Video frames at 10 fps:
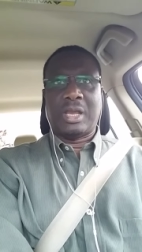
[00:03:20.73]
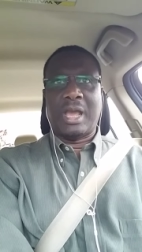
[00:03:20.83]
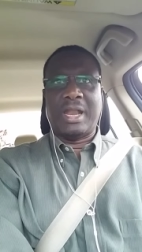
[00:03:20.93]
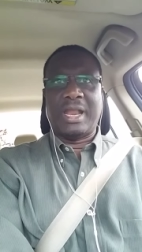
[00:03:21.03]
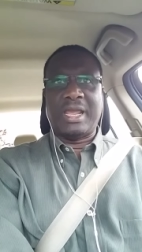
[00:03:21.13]

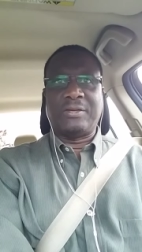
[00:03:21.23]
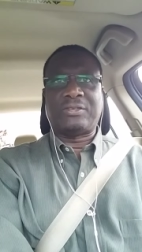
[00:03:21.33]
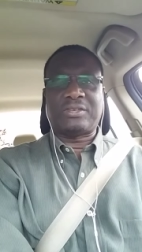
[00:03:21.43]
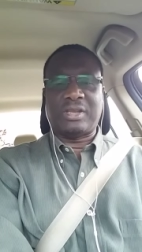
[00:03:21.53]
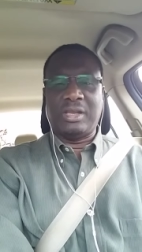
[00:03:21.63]
And I have
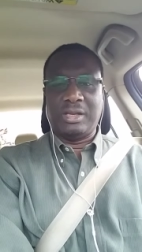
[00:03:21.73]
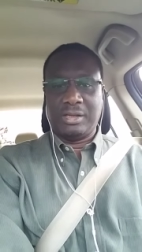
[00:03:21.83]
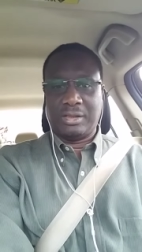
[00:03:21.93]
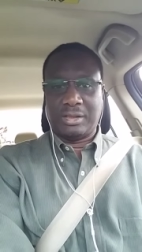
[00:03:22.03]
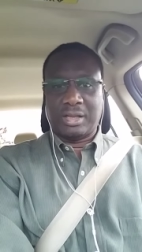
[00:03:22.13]

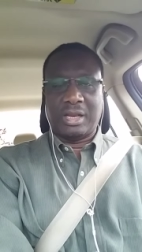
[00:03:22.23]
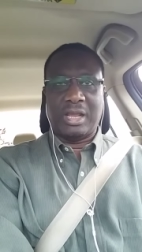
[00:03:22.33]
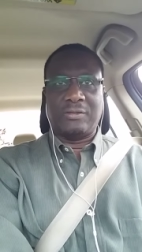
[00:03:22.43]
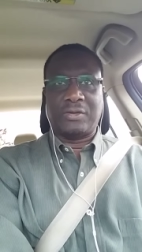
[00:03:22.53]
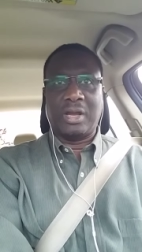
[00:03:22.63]
seen and I
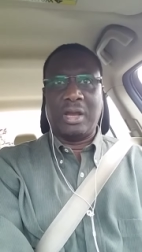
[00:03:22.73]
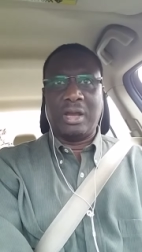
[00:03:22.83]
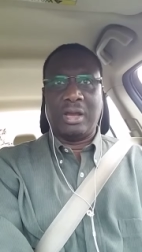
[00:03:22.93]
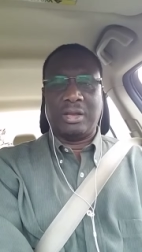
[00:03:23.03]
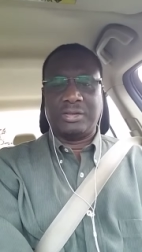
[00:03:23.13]
have
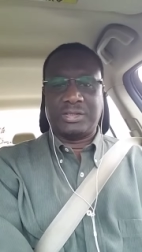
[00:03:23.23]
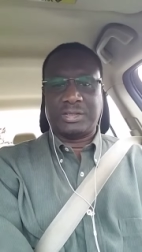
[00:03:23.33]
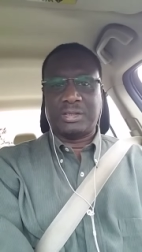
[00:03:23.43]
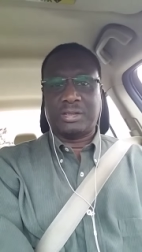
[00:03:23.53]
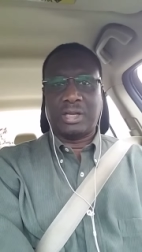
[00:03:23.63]
heard,
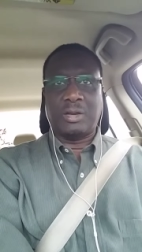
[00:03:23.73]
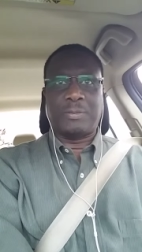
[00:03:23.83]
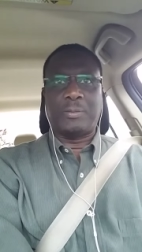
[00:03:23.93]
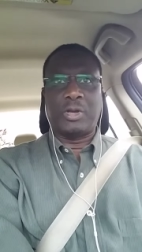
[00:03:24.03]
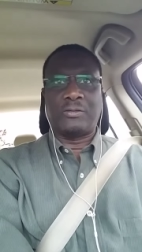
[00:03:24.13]
and
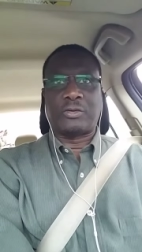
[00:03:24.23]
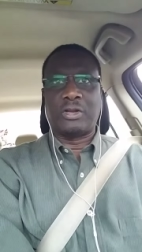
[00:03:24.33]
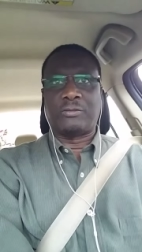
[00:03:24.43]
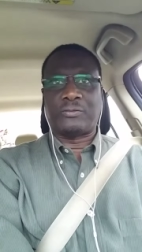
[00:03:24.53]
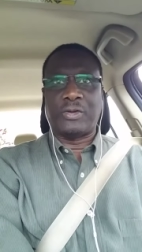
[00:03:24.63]
people have
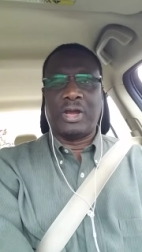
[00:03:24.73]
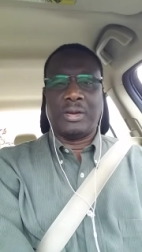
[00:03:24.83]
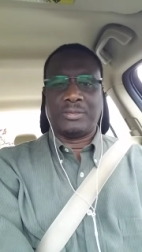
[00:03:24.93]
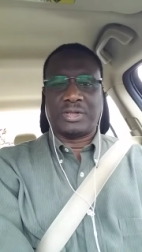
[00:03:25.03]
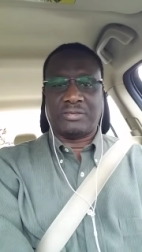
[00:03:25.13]

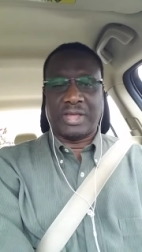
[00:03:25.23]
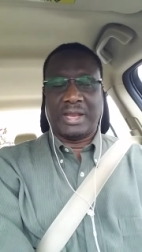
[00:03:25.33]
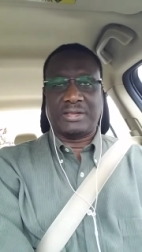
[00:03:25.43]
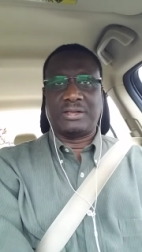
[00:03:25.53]
confirmed that